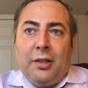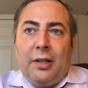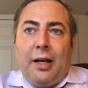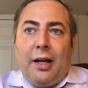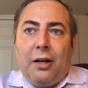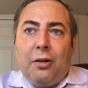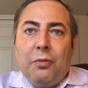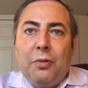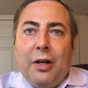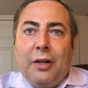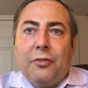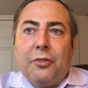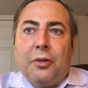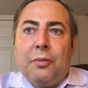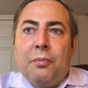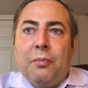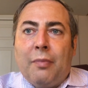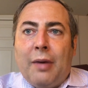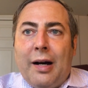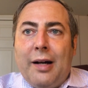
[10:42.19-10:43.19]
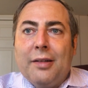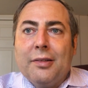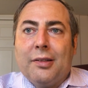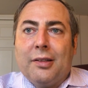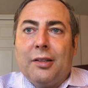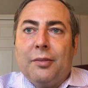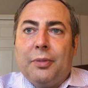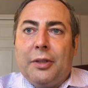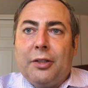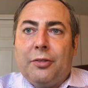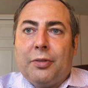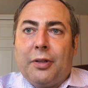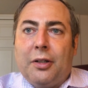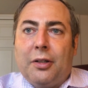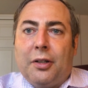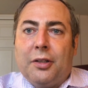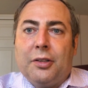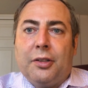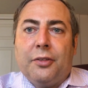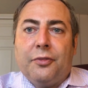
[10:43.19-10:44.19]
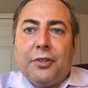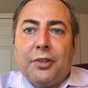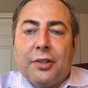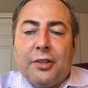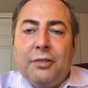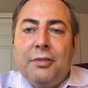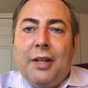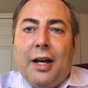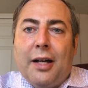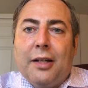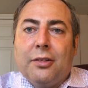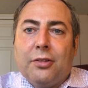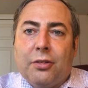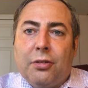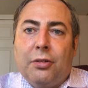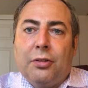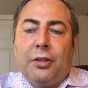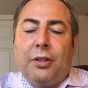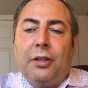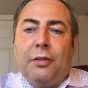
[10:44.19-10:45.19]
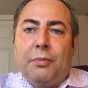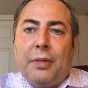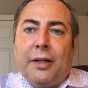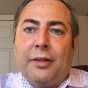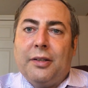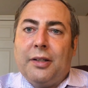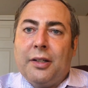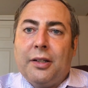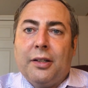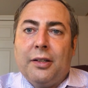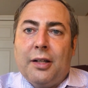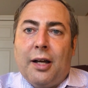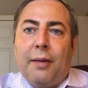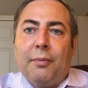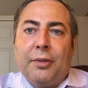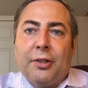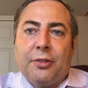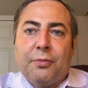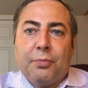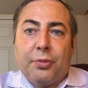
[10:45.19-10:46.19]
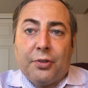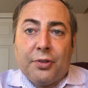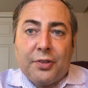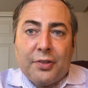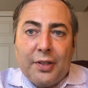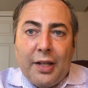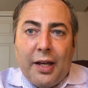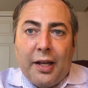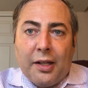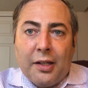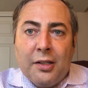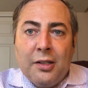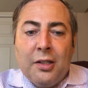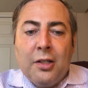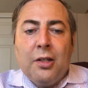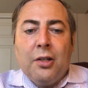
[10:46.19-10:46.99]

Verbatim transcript: However, mazla b'trei odef is not talking about economics per se,